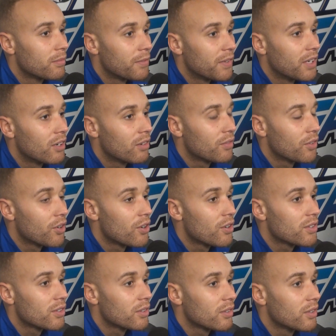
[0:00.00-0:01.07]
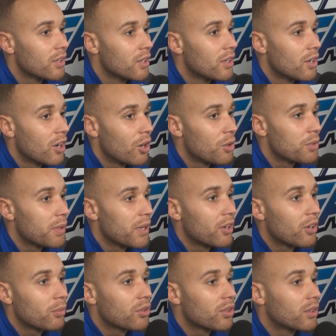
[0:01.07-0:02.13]
Feed off Norse and always be
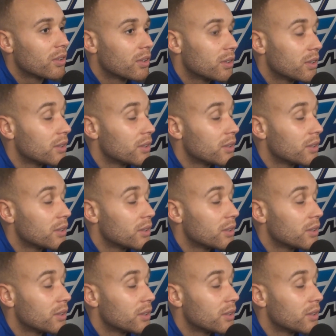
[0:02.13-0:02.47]
an option.